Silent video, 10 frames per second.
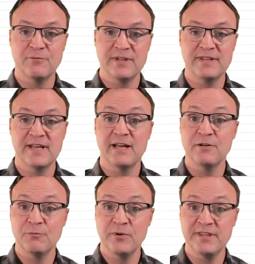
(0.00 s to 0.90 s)
with
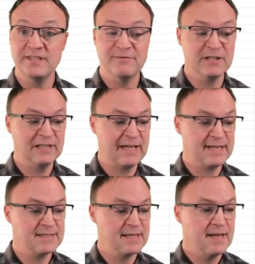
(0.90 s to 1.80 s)
the different
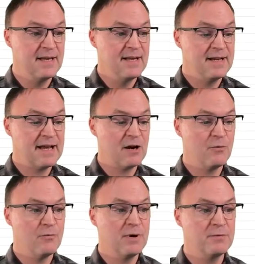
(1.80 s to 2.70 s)
links. Now,
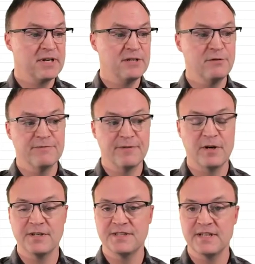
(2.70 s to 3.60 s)
what we're going to do
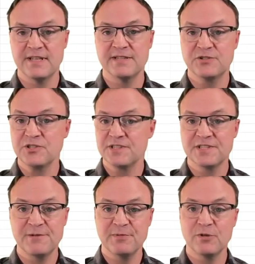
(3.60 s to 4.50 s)
first is just a
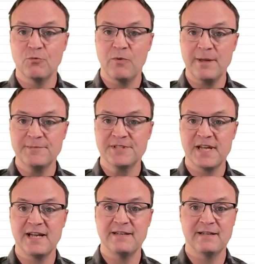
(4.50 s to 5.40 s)
simple
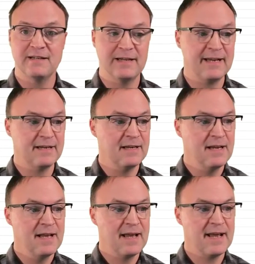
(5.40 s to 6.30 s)
website link,
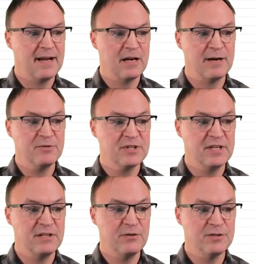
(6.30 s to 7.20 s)
and I'm just
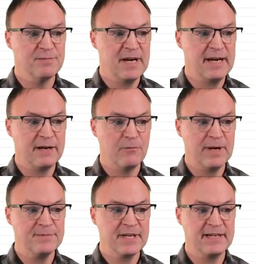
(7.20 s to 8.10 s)
going to use my
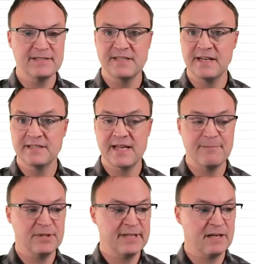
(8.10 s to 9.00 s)
website as an
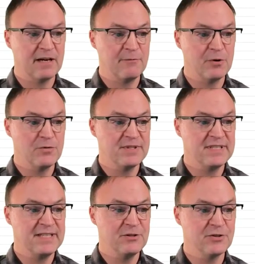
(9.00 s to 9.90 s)
example here. I wrote
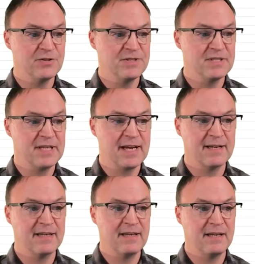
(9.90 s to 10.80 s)
Teachers
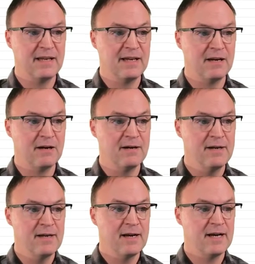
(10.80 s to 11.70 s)
Tech here.
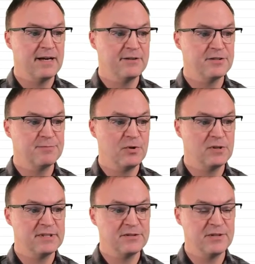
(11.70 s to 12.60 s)
I'll just
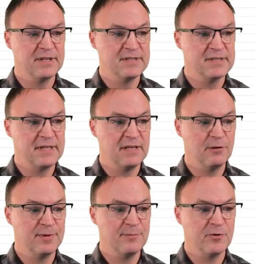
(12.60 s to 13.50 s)
bold it so you can see it a
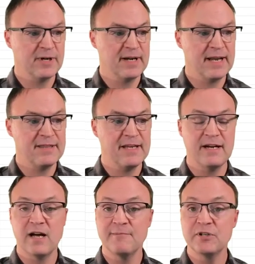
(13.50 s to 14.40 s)
little bit more, and
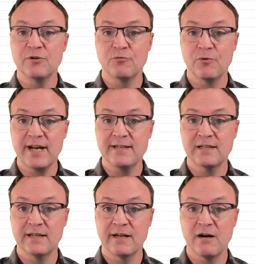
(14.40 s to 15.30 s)
then I'm going to right
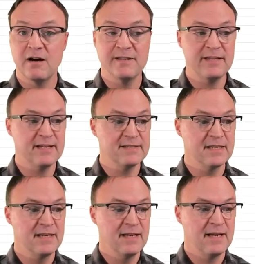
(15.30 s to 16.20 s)
click on
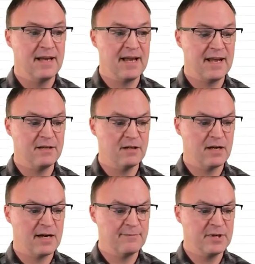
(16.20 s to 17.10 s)
this, and
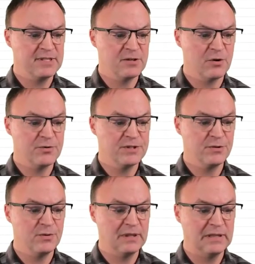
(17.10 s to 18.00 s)
I'm going to go
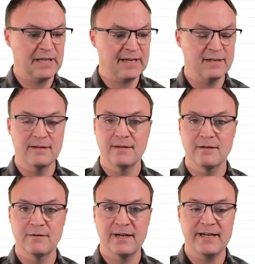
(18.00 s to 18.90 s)
to link
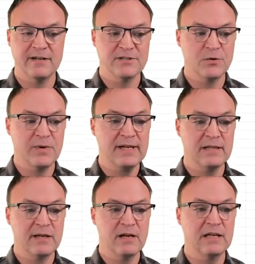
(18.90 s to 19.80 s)
right here. So when I
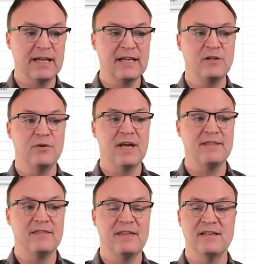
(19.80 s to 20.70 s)
click on link, you
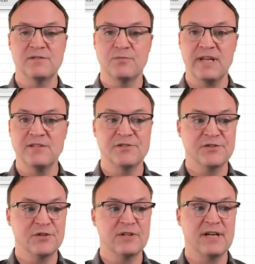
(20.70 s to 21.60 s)
get this
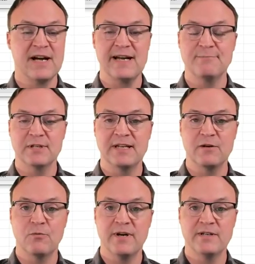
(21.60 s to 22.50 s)
insert
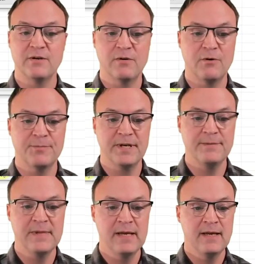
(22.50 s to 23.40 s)
hyperlink window
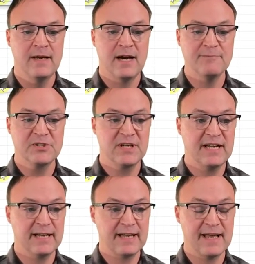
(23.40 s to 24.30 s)
open. I'm just going
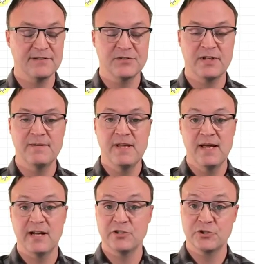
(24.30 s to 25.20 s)
to hit cancel.
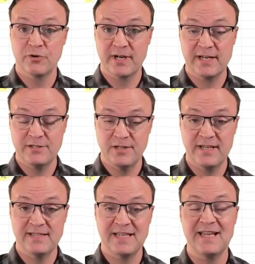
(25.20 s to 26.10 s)
A shortcut to
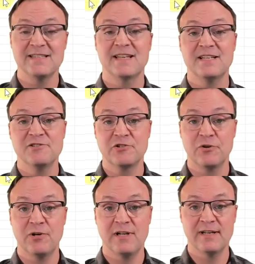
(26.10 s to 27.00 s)
this is
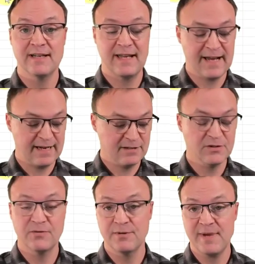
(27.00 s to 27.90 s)
Control K.
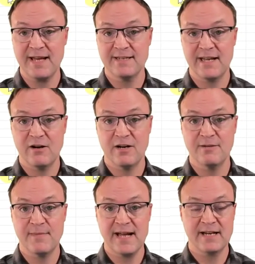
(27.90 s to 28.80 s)
So Command K on
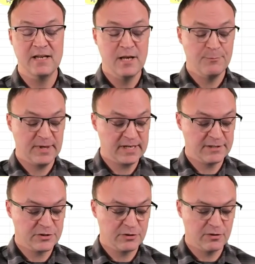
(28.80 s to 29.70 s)
a Mac, but
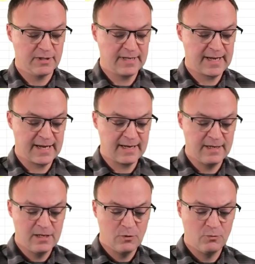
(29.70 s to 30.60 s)
Control
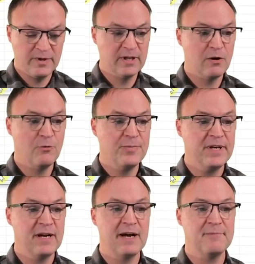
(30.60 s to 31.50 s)
K will
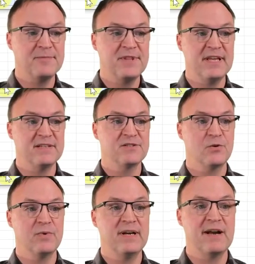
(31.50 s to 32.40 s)
open up this.
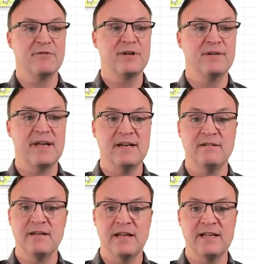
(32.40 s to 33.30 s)
So whenever
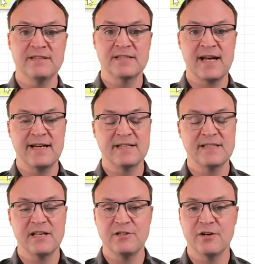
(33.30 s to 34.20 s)
inside
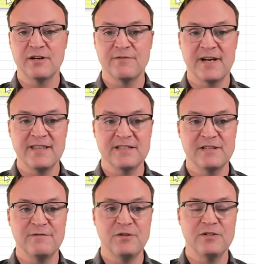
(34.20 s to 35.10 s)
Excel, you're going to find
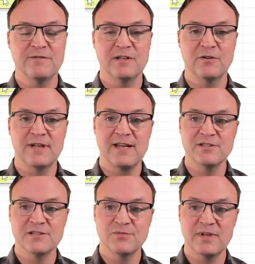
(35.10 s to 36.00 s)
this in a few different
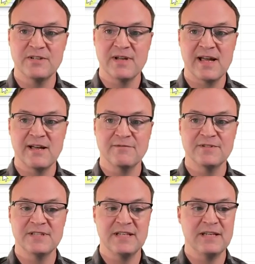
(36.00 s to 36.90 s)
locations. When you
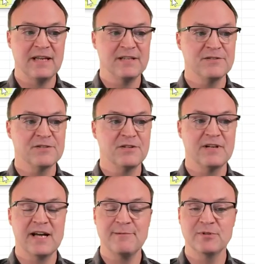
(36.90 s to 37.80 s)
see
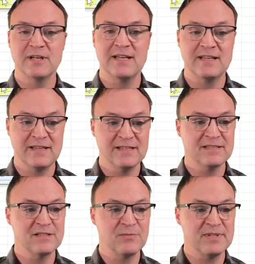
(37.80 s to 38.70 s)
insert hyperlink,
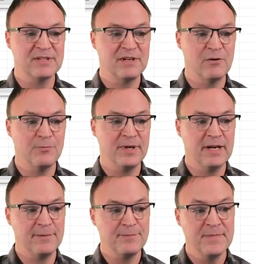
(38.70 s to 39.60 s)
this is what's going to open
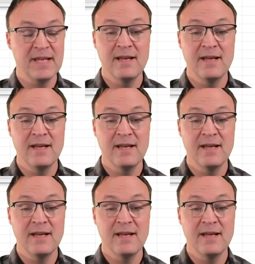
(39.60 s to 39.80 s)
up.